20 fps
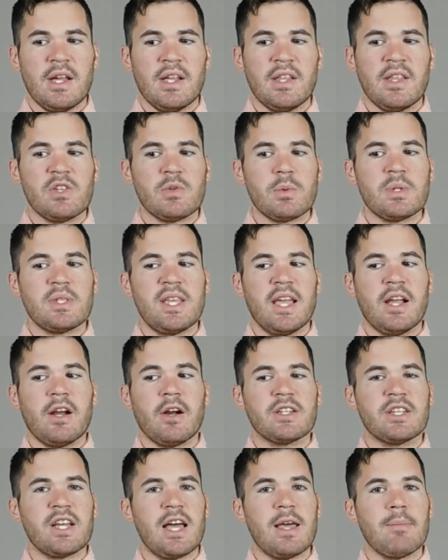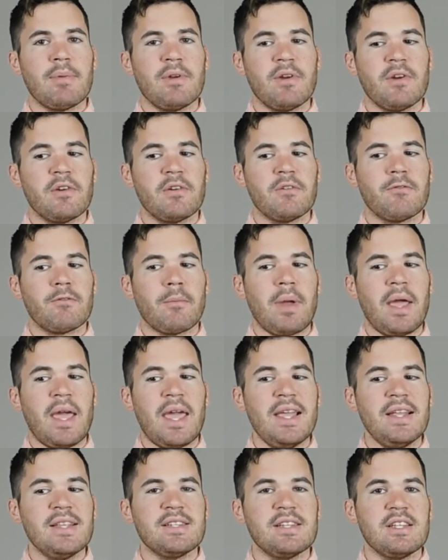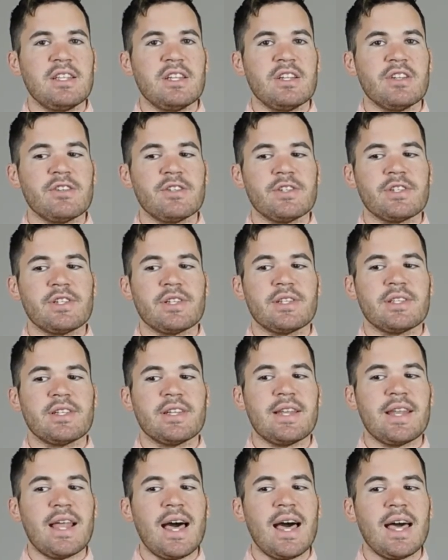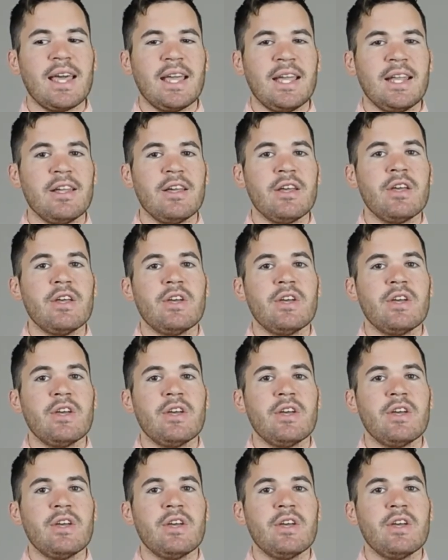This would take our time period from 18 years to 9,